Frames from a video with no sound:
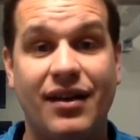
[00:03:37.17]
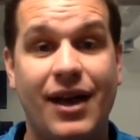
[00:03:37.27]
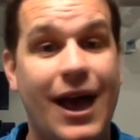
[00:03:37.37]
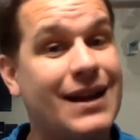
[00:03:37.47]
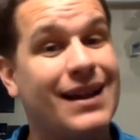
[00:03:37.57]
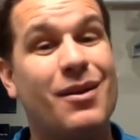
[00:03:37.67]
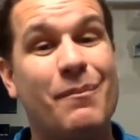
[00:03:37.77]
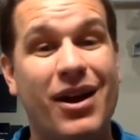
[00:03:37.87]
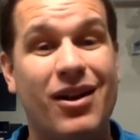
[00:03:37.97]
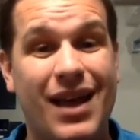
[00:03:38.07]
and then
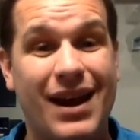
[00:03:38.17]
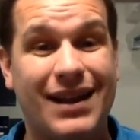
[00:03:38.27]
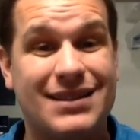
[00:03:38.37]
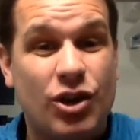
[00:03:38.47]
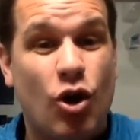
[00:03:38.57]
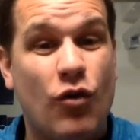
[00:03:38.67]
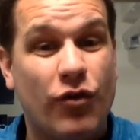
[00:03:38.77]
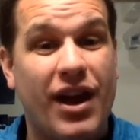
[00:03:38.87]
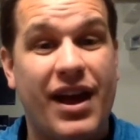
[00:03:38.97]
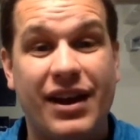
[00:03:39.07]
compare that against the
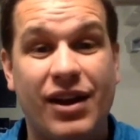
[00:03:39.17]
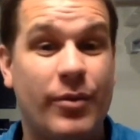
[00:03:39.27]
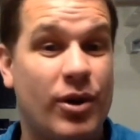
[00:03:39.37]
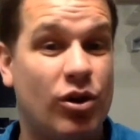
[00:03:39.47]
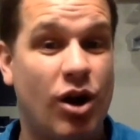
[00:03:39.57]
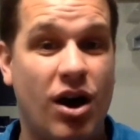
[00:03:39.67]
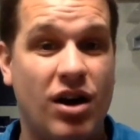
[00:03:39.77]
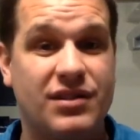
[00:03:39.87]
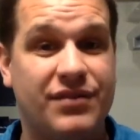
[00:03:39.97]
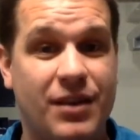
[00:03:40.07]
overhead incremental
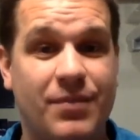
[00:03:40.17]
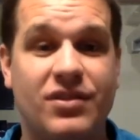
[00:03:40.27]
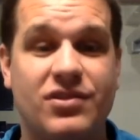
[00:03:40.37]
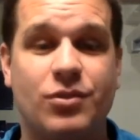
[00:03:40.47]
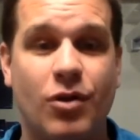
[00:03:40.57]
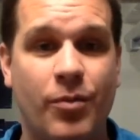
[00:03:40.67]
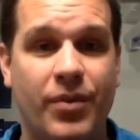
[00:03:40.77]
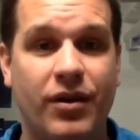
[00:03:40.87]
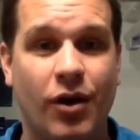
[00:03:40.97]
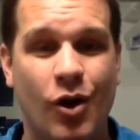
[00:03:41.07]
cost of keeping the store
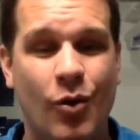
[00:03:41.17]
open,